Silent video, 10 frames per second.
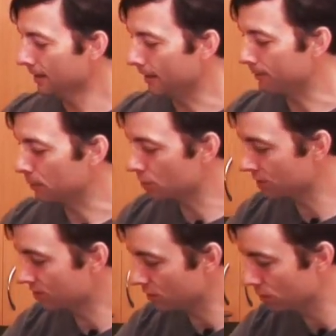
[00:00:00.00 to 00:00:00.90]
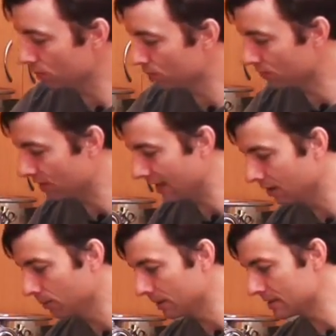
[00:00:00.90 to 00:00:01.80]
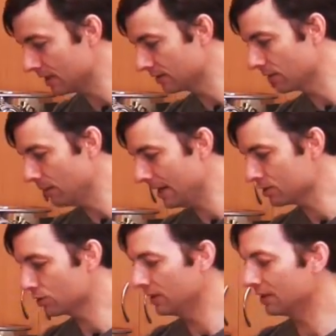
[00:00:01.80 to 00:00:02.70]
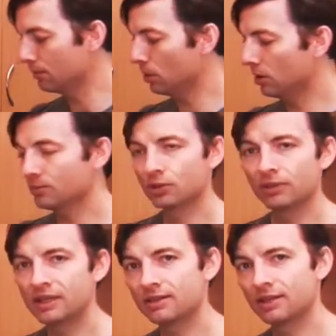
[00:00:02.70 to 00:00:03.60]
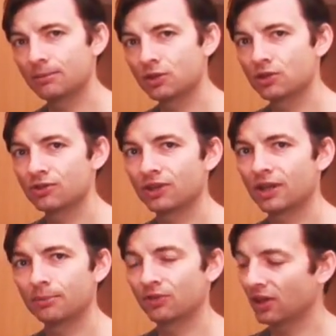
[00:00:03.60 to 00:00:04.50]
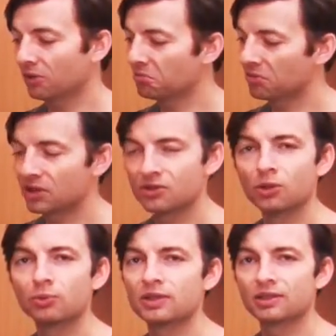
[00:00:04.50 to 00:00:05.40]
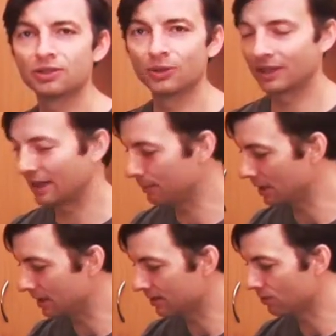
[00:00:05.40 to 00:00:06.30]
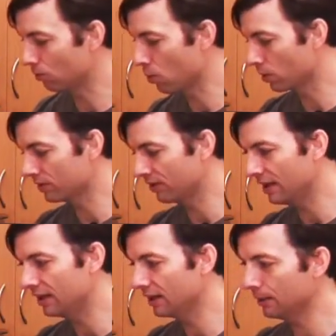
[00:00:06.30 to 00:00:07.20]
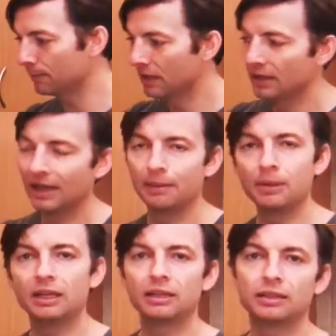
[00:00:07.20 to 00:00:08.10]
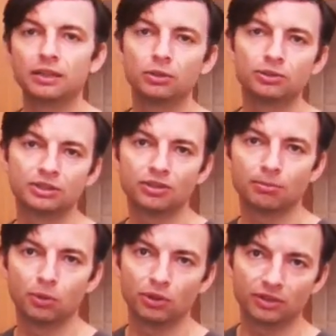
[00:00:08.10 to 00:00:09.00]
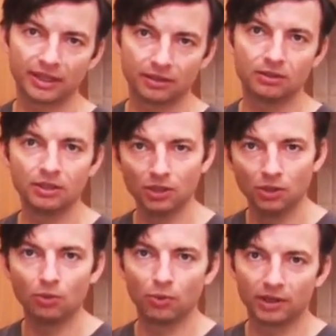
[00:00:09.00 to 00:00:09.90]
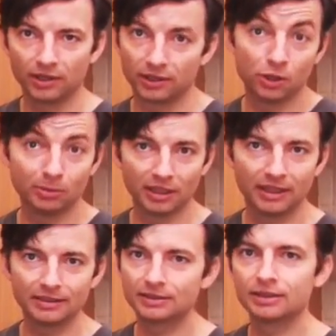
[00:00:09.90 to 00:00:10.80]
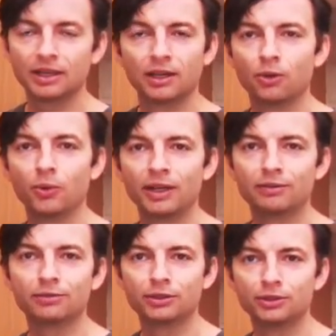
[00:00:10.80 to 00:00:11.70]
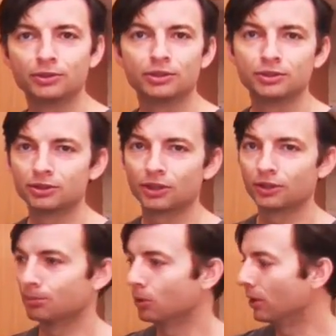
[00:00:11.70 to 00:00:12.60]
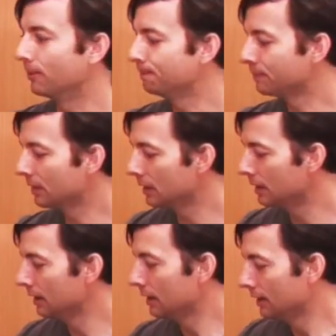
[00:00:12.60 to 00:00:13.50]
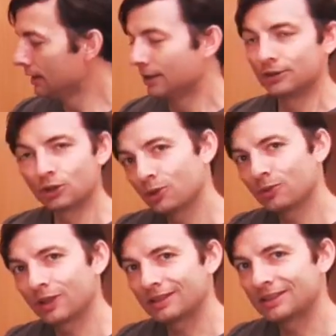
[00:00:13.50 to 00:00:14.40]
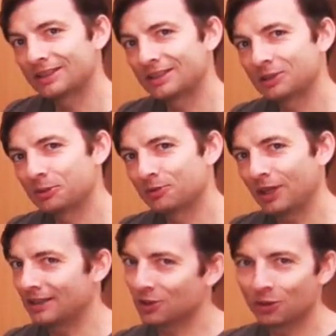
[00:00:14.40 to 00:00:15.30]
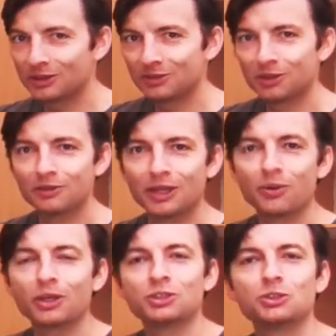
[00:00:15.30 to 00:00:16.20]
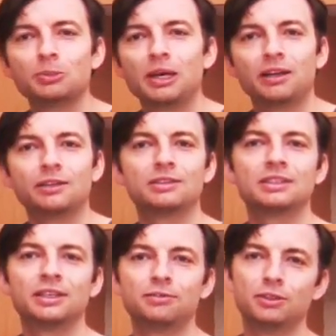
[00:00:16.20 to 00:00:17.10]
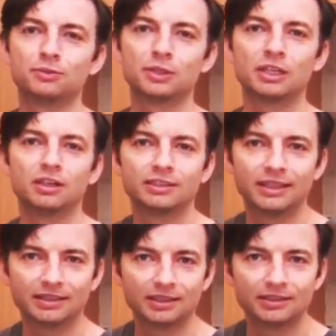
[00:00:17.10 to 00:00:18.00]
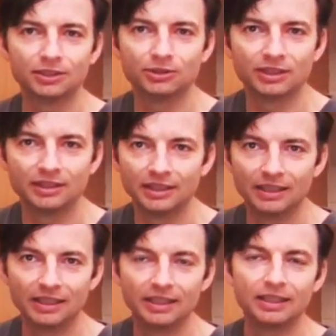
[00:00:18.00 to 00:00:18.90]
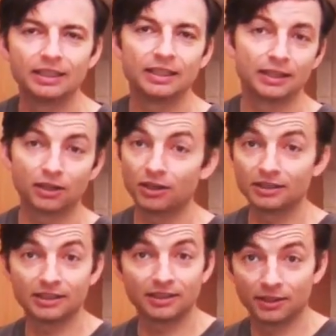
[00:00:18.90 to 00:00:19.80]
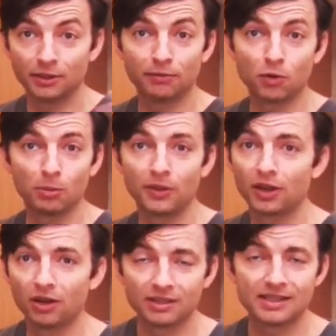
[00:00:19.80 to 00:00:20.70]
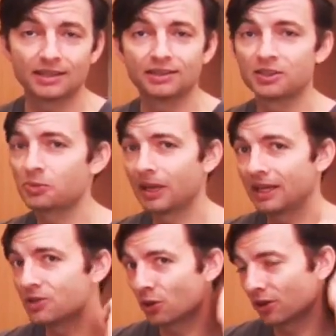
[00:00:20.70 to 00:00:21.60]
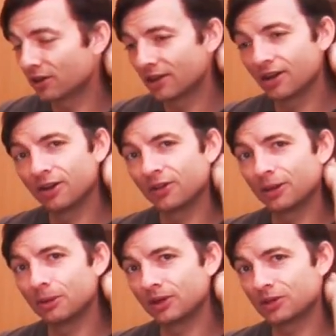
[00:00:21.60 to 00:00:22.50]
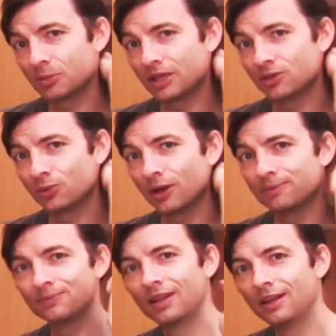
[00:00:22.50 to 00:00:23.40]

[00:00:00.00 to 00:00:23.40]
If you just use the element under the mash screen at the bottom to raise your temperature as it comes out, there's no risk of doing that because the wort is heated up and immediately goes into the boil kettle where it accumulates, waiting for you to start the boil. So that's this system. As always, if you have any questions about it, feel free to contact us using the form on the Contact Us page or on the About Us page as well.